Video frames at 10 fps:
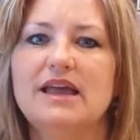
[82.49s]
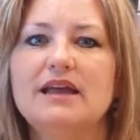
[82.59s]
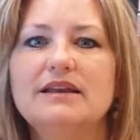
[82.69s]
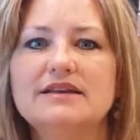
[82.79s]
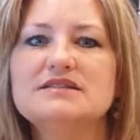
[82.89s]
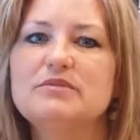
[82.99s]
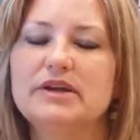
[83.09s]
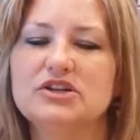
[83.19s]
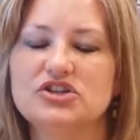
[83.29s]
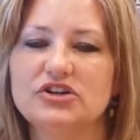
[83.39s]
it needs to
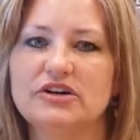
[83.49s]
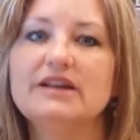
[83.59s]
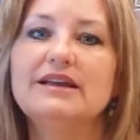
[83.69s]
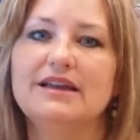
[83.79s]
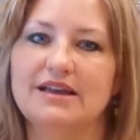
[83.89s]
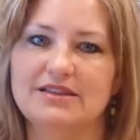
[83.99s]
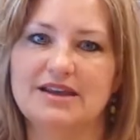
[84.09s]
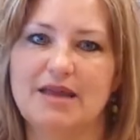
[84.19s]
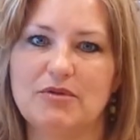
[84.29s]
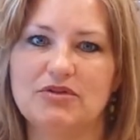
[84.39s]
be insured in the
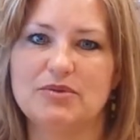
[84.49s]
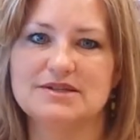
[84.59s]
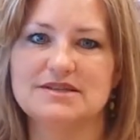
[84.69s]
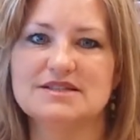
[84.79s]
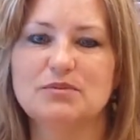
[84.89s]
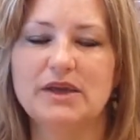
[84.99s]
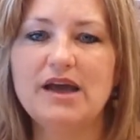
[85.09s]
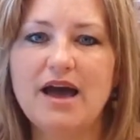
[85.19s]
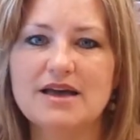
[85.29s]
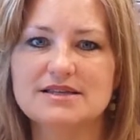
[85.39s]
name of the business,
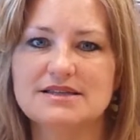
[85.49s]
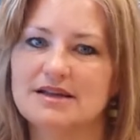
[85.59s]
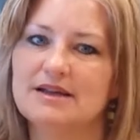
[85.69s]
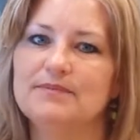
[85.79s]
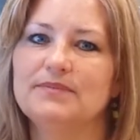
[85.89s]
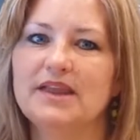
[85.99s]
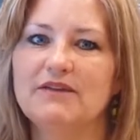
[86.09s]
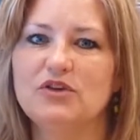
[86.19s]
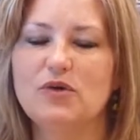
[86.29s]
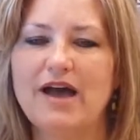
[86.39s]
because
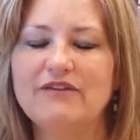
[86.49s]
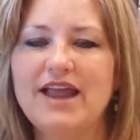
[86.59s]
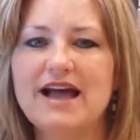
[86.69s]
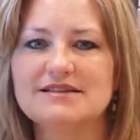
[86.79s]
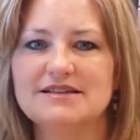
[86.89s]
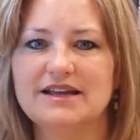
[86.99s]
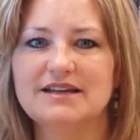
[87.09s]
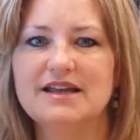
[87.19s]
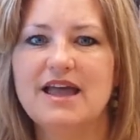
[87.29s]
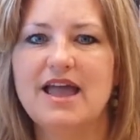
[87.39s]
if you have an
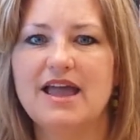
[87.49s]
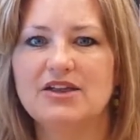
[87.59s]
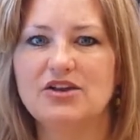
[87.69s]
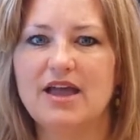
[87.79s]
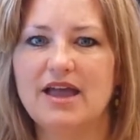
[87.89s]
accident and